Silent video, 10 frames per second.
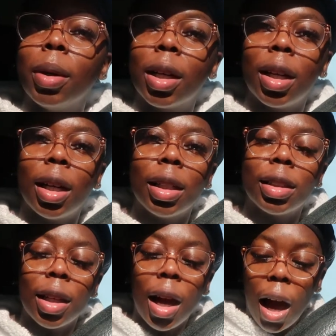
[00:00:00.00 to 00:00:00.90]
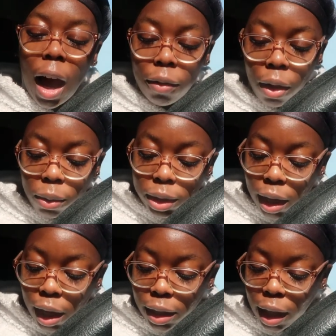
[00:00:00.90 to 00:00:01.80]
because I've always
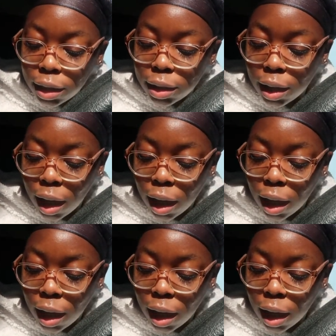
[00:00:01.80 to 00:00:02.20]
had nice